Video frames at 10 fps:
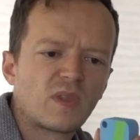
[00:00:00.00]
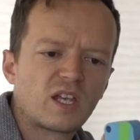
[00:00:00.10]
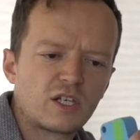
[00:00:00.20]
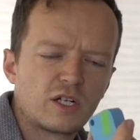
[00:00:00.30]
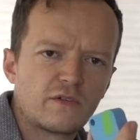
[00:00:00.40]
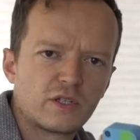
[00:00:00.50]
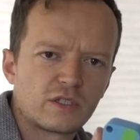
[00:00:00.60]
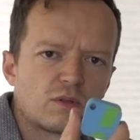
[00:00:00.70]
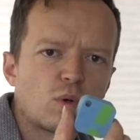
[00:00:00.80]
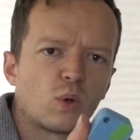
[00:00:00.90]

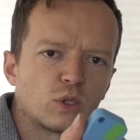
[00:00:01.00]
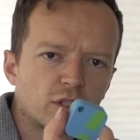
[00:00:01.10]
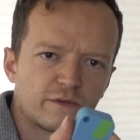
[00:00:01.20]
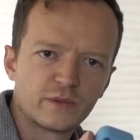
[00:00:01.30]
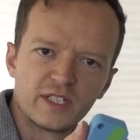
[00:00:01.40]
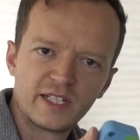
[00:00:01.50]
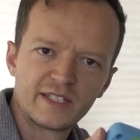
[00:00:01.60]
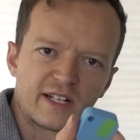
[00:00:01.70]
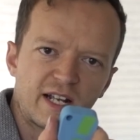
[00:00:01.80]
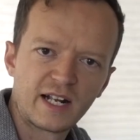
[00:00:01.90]
universal holder for
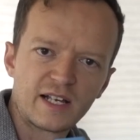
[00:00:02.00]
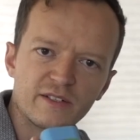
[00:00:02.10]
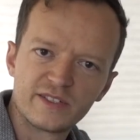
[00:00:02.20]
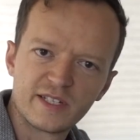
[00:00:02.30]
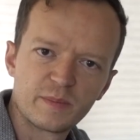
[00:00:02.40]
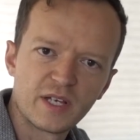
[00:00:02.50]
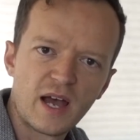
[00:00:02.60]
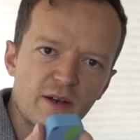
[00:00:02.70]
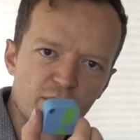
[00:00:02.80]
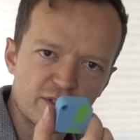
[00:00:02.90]
these that I can either zip
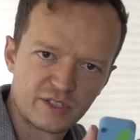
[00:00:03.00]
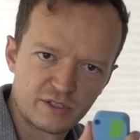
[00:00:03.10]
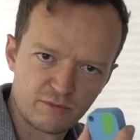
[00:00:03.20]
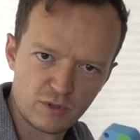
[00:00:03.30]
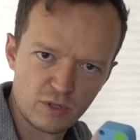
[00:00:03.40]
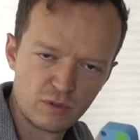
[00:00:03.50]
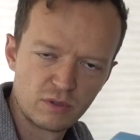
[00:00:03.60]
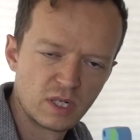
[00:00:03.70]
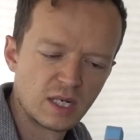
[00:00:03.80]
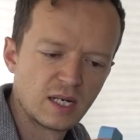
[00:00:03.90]
tie or screw
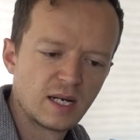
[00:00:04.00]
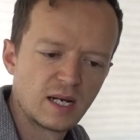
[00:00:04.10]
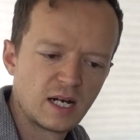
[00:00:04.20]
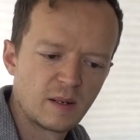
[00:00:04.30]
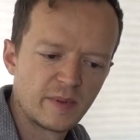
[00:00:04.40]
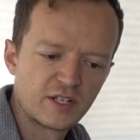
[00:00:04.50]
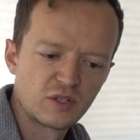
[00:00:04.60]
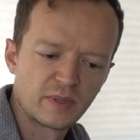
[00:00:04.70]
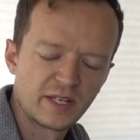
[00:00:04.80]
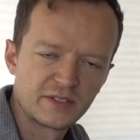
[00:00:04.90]

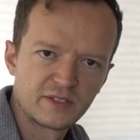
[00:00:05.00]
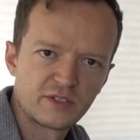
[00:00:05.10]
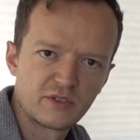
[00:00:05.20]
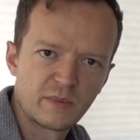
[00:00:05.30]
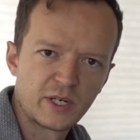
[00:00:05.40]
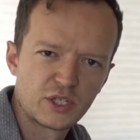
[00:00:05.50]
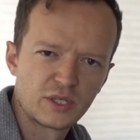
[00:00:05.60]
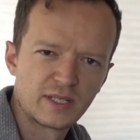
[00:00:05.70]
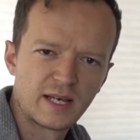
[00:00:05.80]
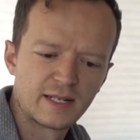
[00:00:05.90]
into places just to make
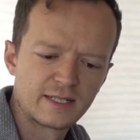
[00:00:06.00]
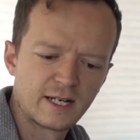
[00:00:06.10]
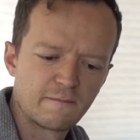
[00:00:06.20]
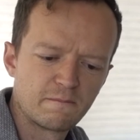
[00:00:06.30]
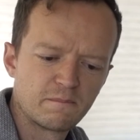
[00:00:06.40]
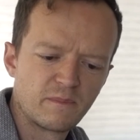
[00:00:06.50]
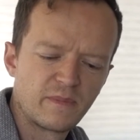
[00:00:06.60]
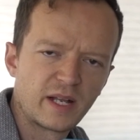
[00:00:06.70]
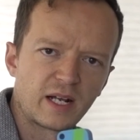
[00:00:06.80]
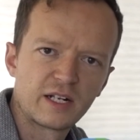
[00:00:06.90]
sure that
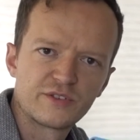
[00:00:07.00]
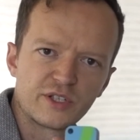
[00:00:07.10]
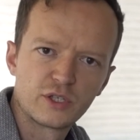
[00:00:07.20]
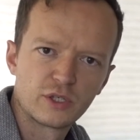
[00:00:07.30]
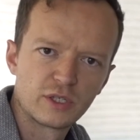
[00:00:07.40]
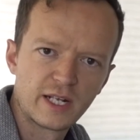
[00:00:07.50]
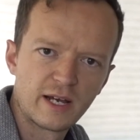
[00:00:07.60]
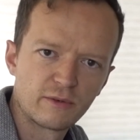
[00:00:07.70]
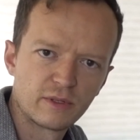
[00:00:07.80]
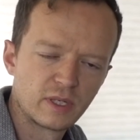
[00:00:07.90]
they're kind of secured
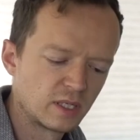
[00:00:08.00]
down.